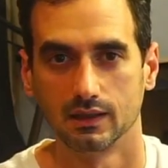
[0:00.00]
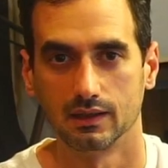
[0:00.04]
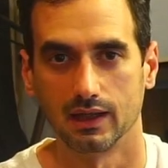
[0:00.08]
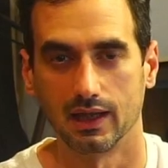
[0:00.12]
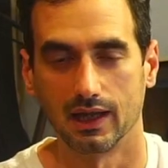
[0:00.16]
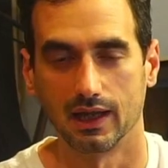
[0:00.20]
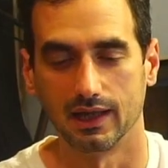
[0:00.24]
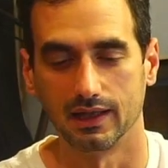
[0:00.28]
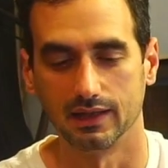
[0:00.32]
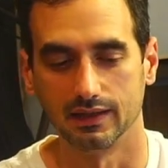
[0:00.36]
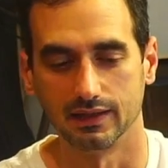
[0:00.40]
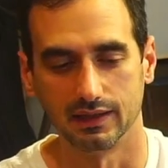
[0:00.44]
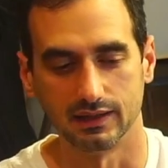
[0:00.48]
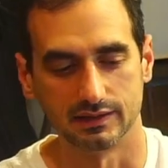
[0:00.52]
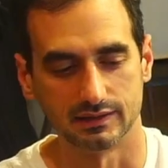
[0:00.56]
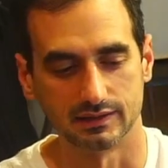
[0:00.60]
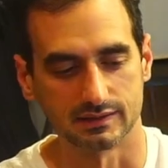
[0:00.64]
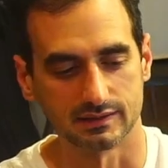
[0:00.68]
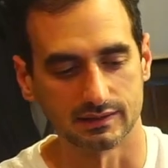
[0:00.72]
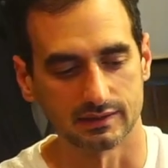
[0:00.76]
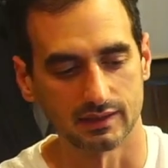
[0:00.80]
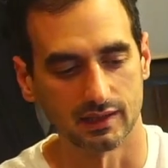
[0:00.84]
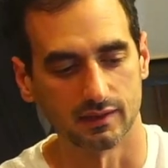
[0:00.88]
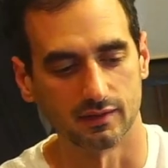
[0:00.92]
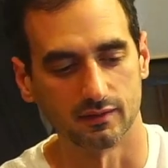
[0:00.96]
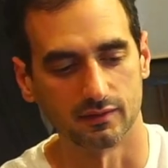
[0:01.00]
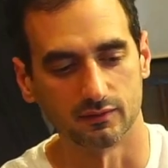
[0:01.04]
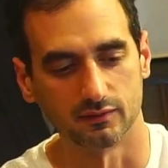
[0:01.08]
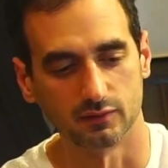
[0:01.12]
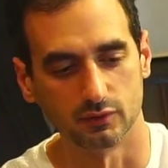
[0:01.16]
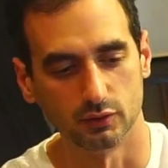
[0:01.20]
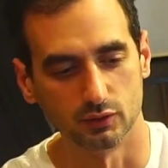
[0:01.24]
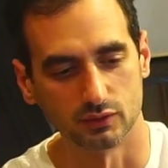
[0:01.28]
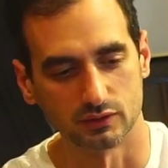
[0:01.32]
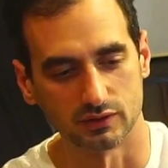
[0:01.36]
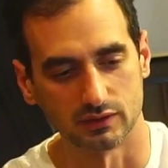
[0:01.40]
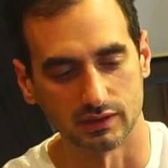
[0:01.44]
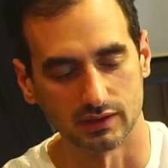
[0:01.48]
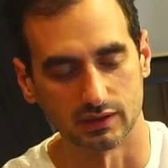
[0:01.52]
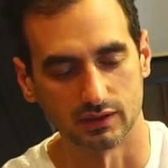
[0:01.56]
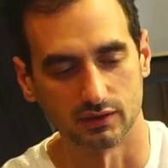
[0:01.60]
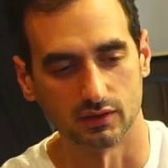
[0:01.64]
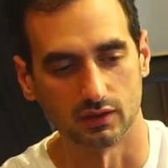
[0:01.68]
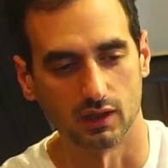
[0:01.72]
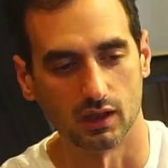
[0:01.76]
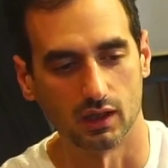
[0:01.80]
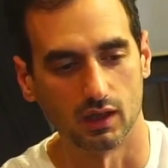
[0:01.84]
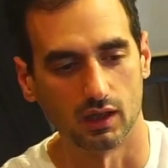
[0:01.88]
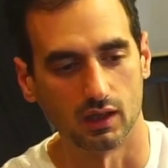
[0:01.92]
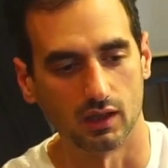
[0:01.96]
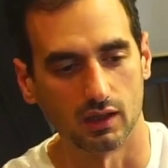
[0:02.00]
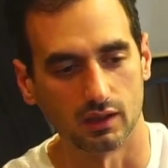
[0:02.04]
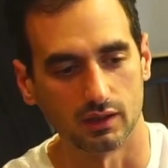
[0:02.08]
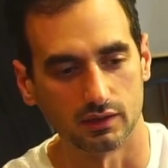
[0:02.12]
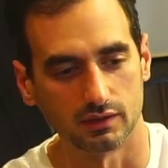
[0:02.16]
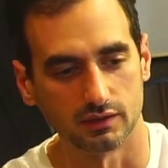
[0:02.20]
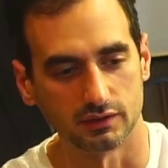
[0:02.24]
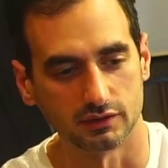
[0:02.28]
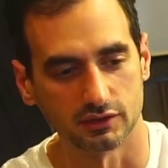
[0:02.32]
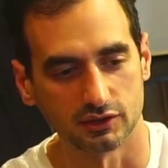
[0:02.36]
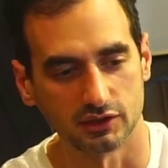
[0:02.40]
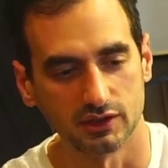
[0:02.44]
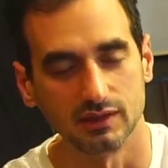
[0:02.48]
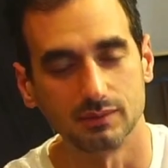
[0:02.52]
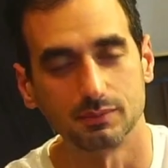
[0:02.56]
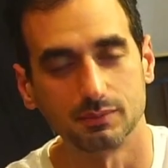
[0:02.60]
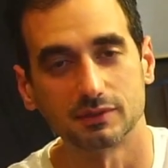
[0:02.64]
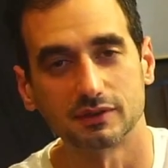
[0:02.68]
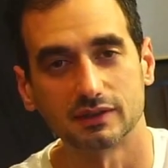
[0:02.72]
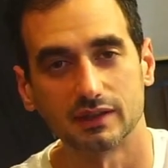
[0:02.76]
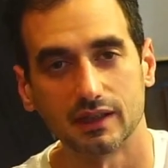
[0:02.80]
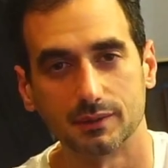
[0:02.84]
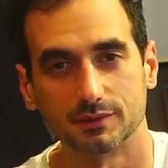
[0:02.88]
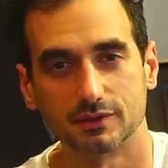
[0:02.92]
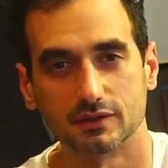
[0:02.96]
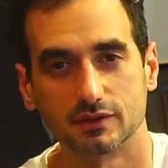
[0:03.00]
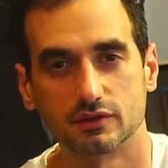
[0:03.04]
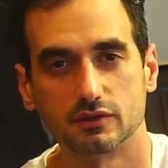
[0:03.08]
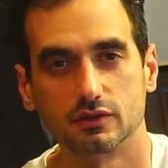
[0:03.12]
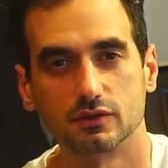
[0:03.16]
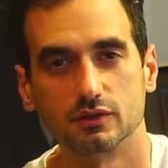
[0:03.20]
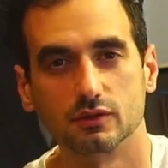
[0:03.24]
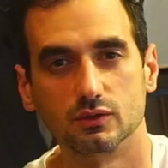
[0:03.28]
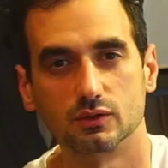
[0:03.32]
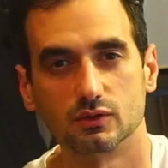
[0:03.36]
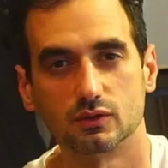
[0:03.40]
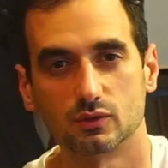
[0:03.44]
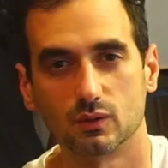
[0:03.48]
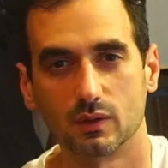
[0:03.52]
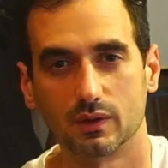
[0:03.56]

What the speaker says: And instead of using cheap substitutes,